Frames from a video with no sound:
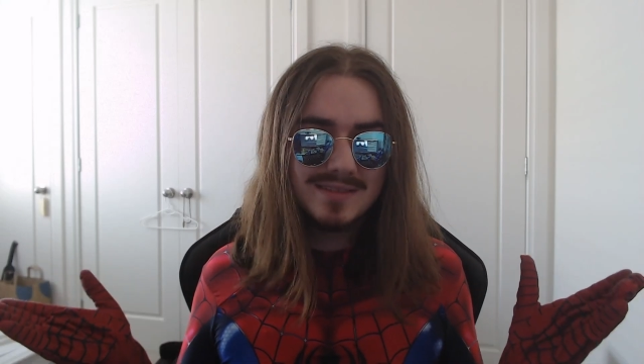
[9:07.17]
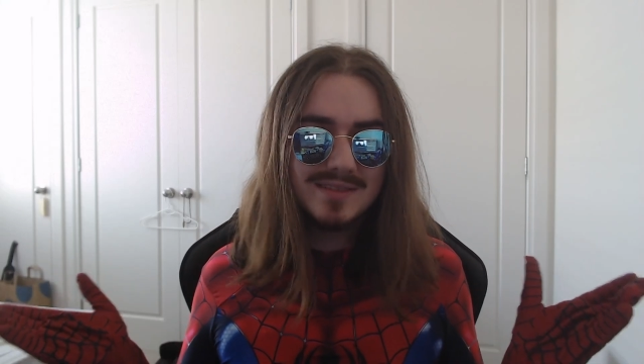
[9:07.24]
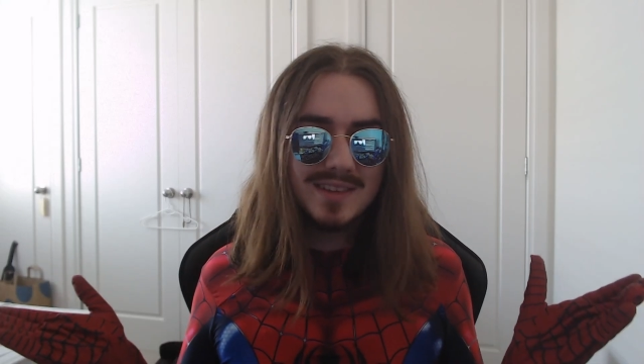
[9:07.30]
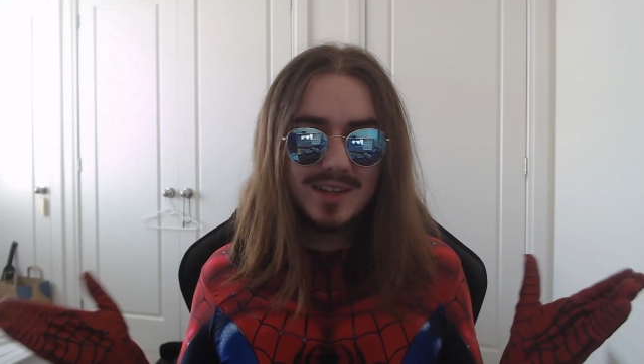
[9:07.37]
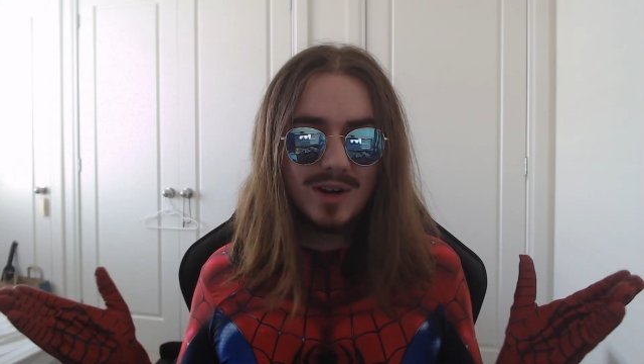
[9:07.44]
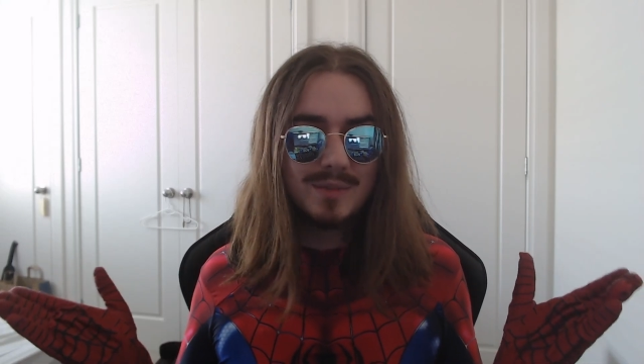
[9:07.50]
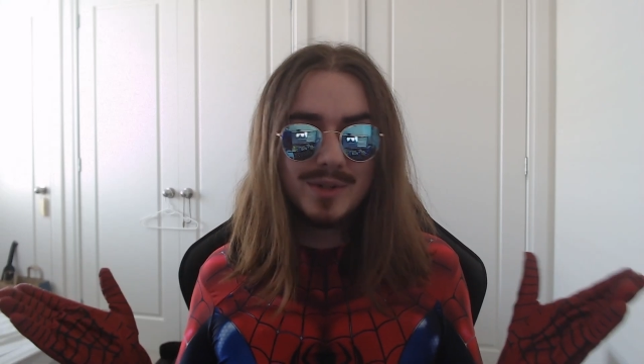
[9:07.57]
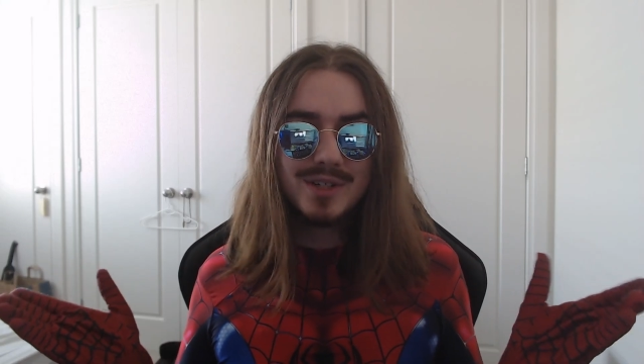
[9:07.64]

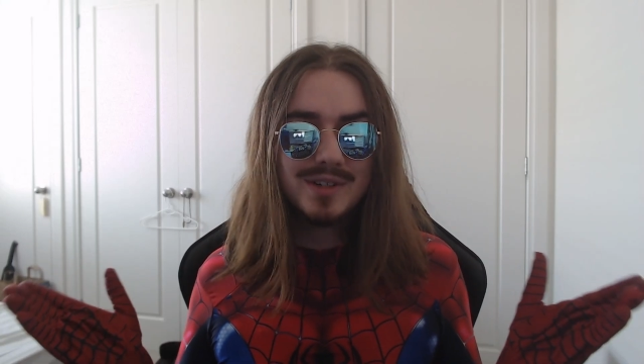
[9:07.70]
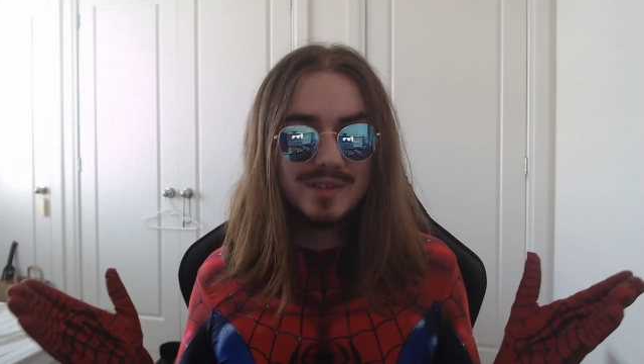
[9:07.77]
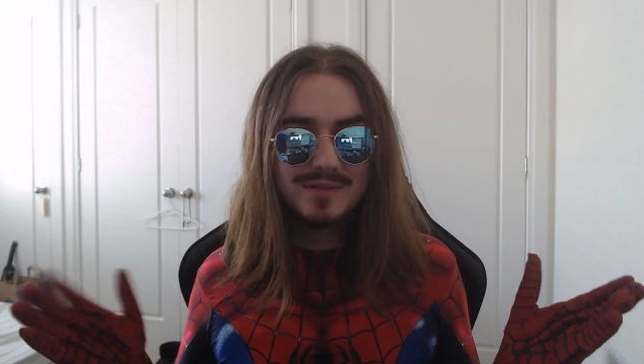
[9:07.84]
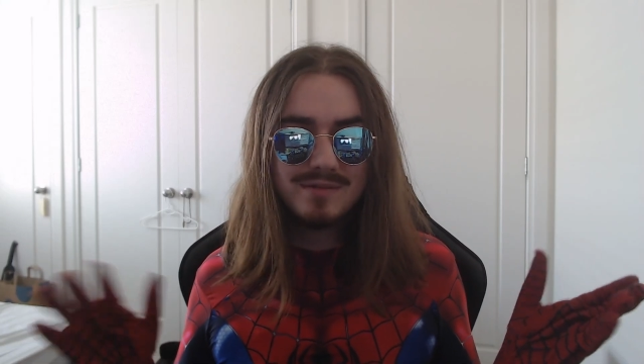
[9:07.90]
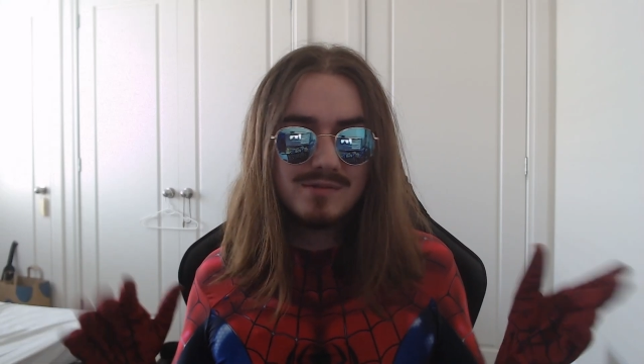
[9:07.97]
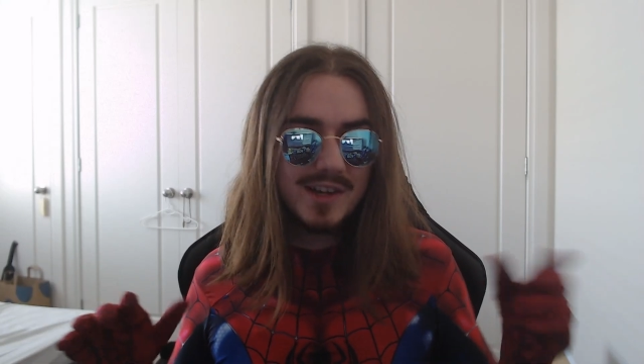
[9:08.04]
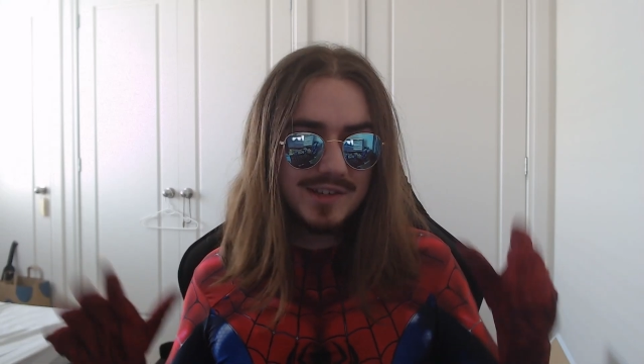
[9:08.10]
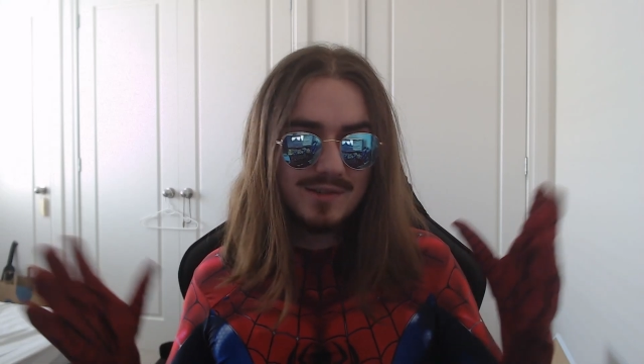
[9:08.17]
the option of
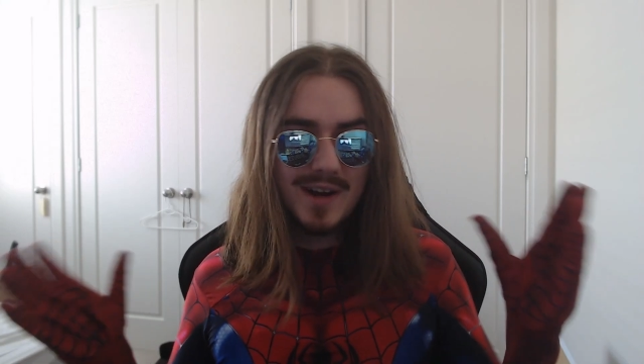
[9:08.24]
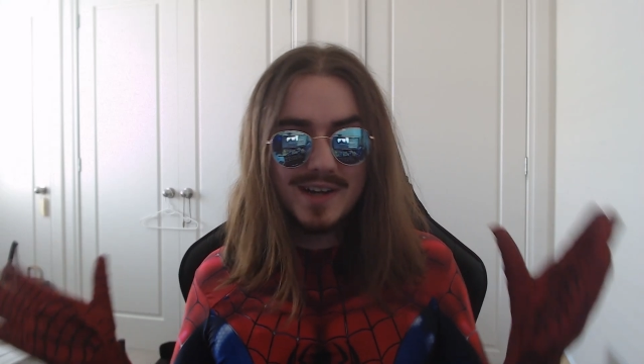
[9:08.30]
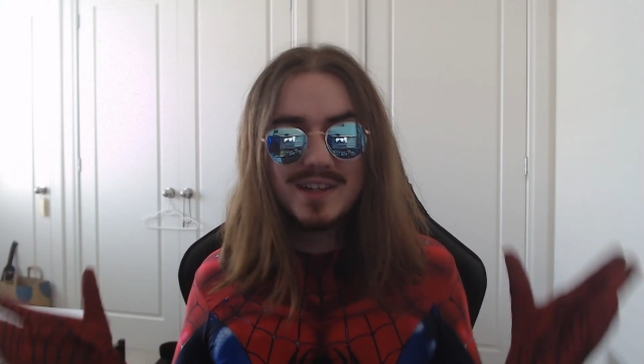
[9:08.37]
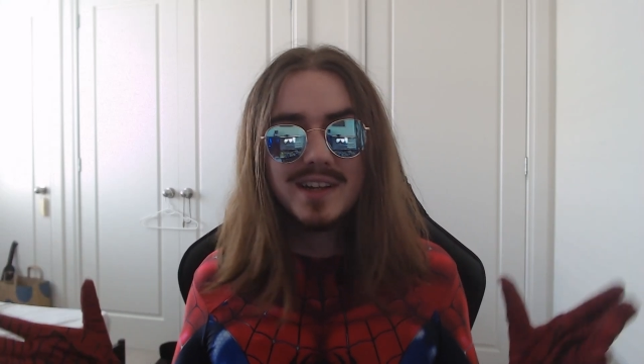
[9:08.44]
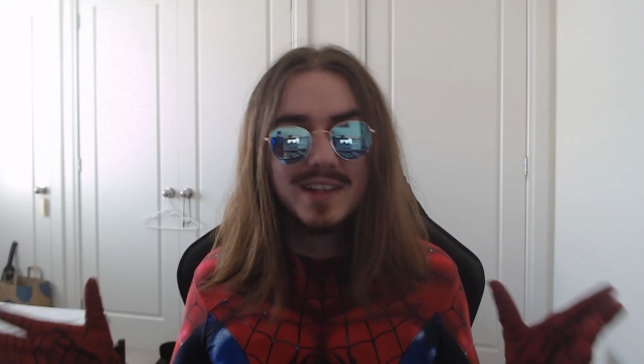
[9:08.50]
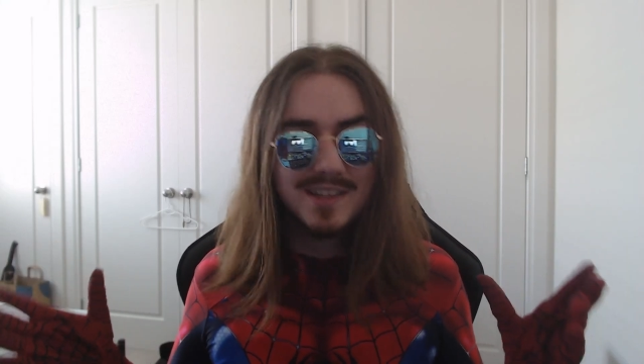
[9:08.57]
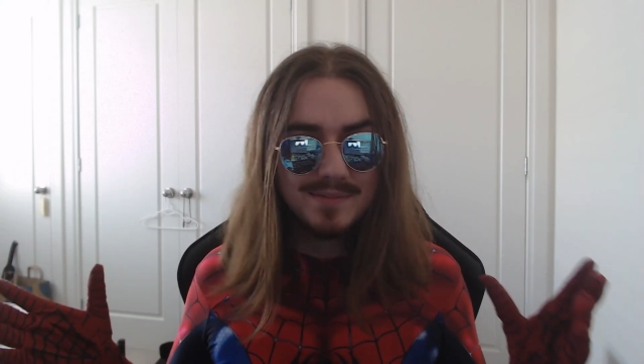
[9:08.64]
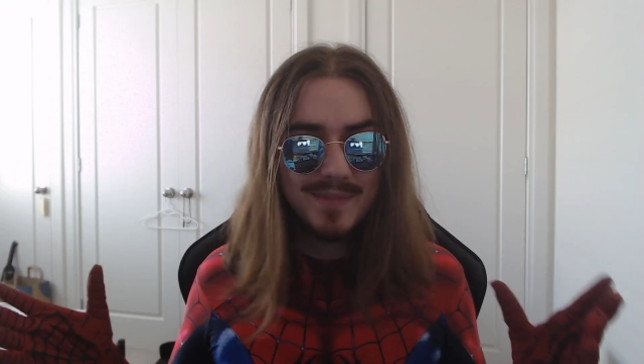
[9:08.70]

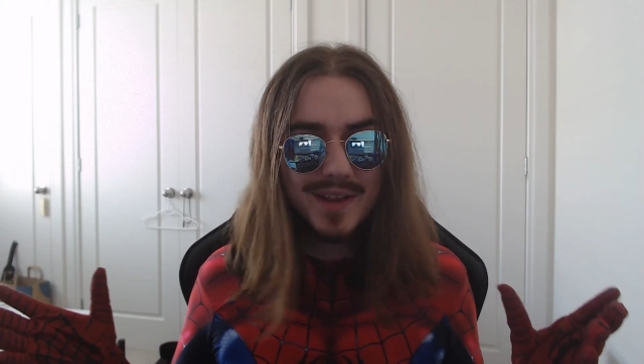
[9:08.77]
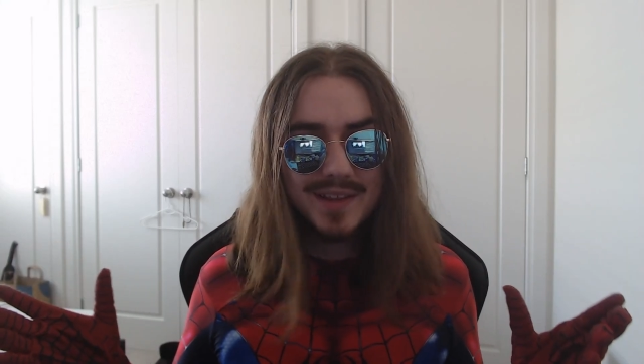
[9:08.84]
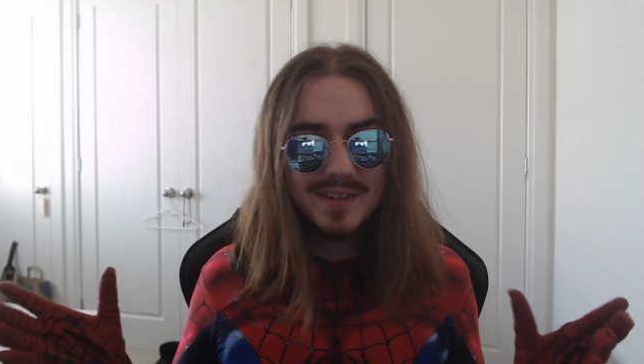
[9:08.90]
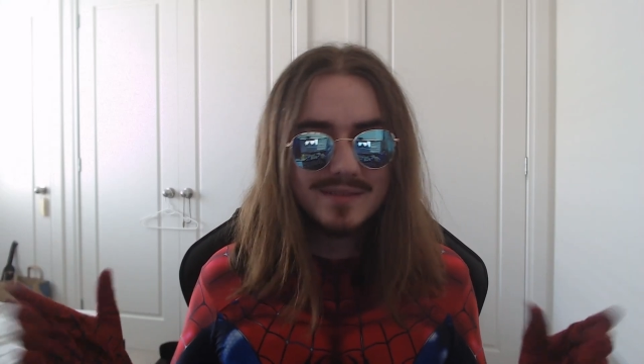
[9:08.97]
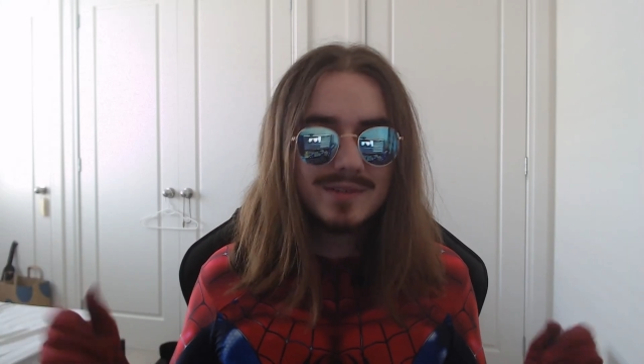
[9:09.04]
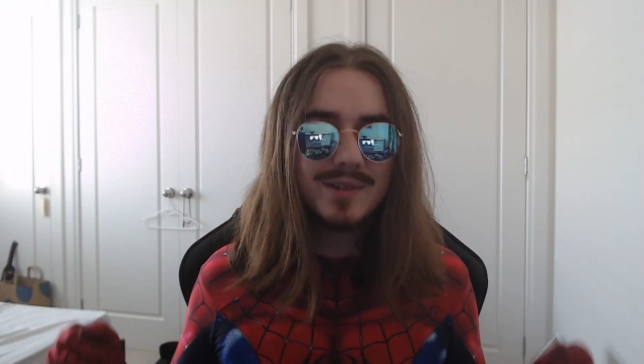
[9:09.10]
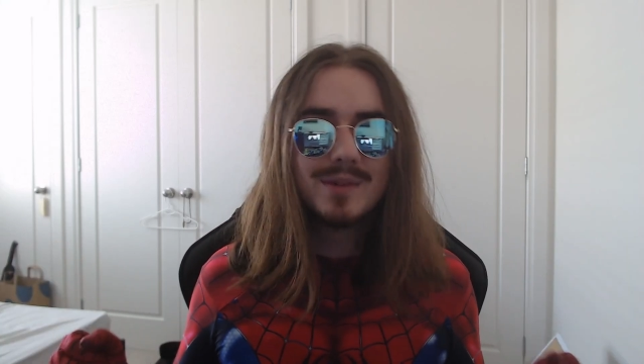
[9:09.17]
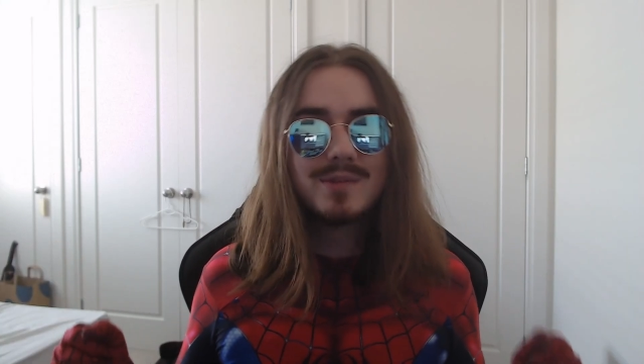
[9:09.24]
resurrecting his mother.
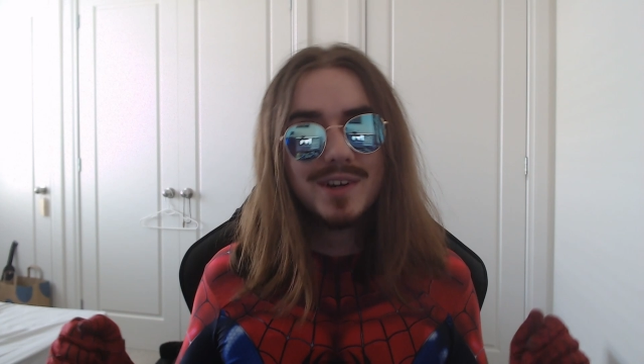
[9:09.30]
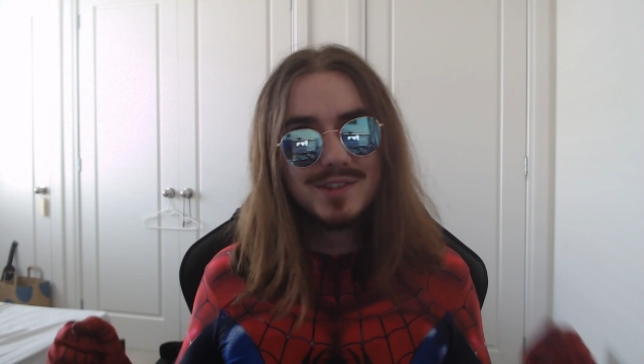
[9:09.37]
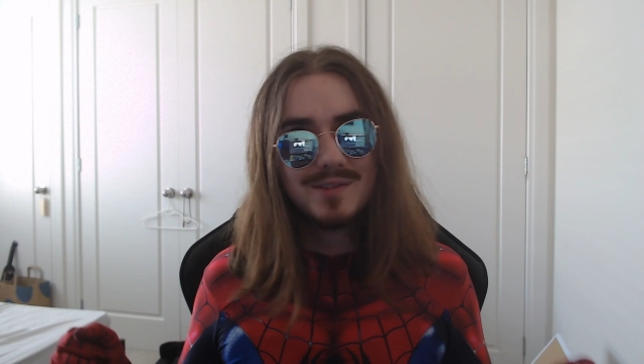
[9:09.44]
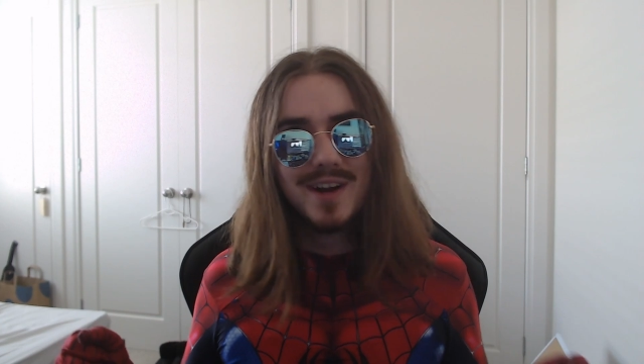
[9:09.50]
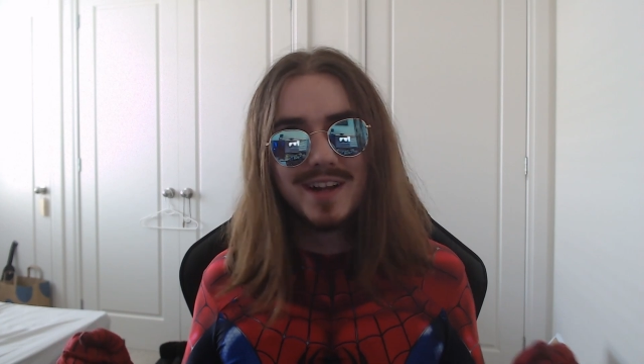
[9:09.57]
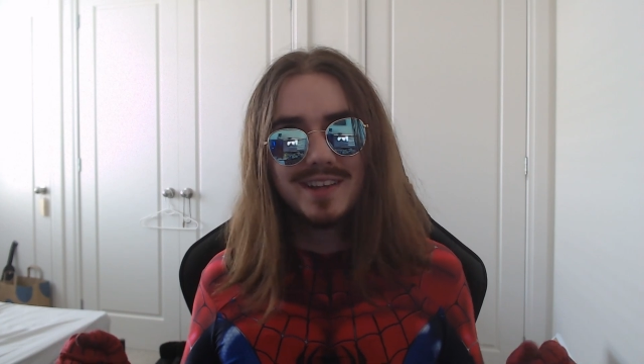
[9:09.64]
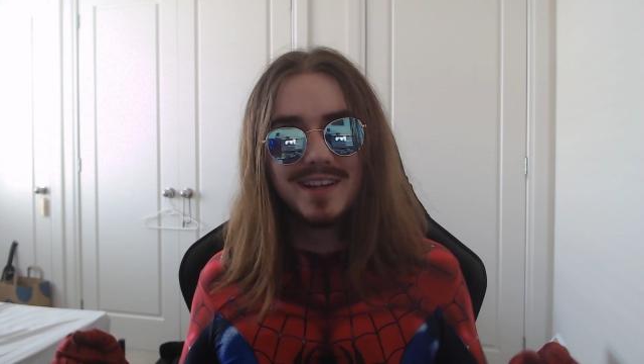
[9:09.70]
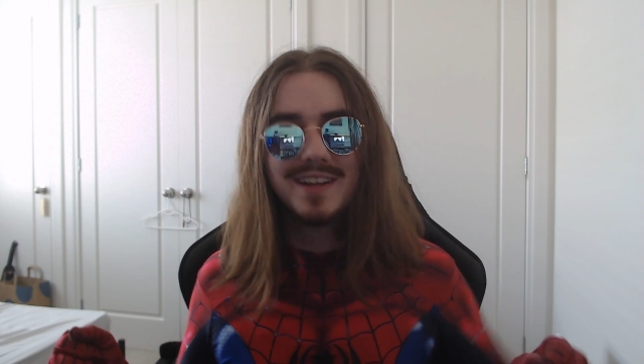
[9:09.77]
Well, not
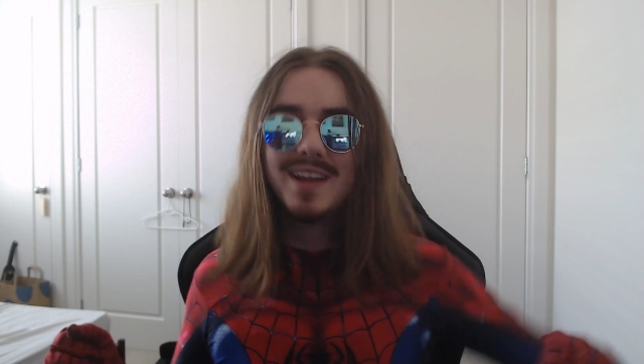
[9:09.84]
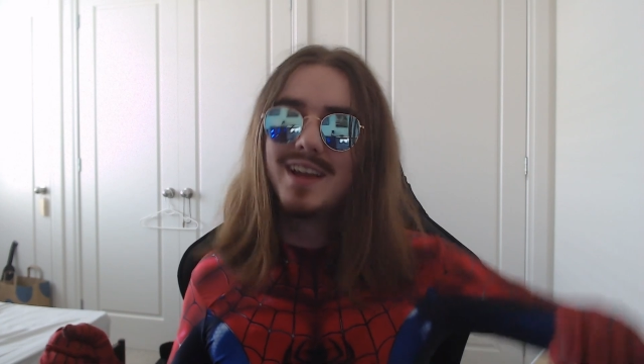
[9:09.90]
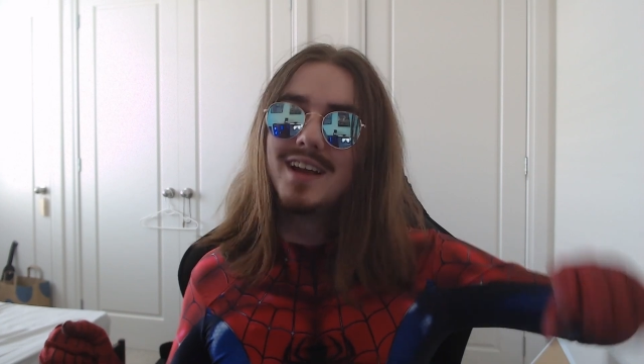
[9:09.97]
resurrecting.